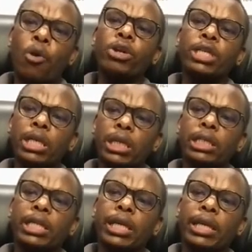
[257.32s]

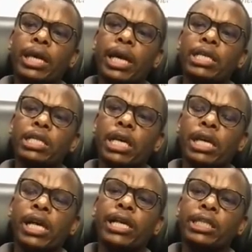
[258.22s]
modern retail
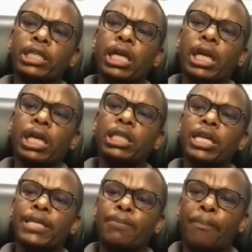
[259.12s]
has really
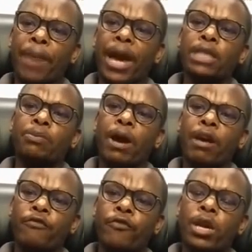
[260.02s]
changed. It's
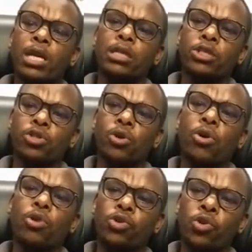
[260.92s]
backed by very
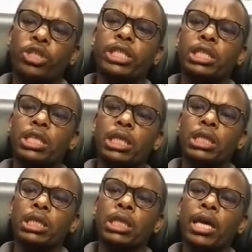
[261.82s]
strong
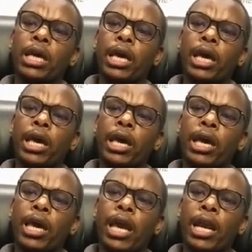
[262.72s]
logistics.
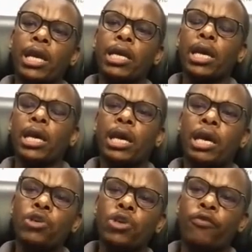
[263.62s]
And
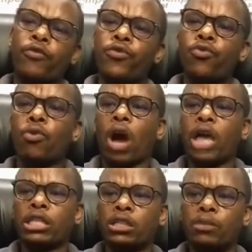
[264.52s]
if
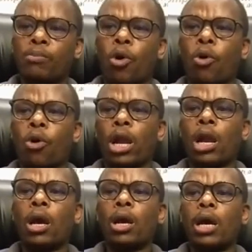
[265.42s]
you are
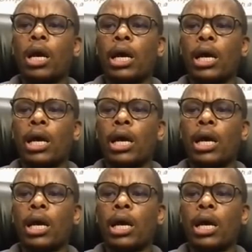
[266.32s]
small